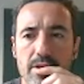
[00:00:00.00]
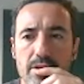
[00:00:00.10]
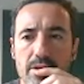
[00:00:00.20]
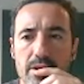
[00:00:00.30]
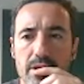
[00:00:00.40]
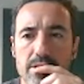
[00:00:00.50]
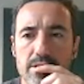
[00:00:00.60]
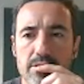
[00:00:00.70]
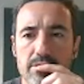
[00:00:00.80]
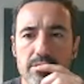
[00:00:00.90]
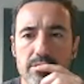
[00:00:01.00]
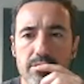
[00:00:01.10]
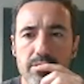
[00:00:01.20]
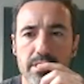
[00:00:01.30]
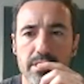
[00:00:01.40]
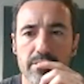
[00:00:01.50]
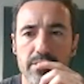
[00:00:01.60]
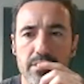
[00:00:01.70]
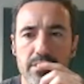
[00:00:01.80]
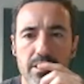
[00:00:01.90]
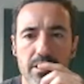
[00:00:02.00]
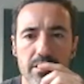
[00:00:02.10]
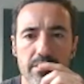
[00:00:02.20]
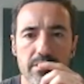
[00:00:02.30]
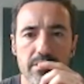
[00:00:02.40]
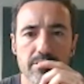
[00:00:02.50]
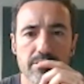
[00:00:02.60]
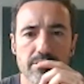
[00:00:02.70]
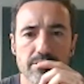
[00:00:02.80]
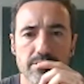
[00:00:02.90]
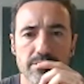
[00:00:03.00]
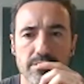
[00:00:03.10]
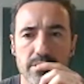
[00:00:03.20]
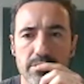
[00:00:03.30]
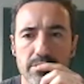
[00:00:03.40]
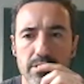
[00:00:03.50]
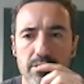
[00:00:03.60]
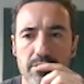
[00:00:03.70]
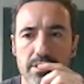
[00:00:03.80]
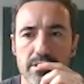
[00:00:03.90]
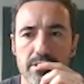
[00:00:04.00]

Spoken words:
Okay, so what I've done, I will comment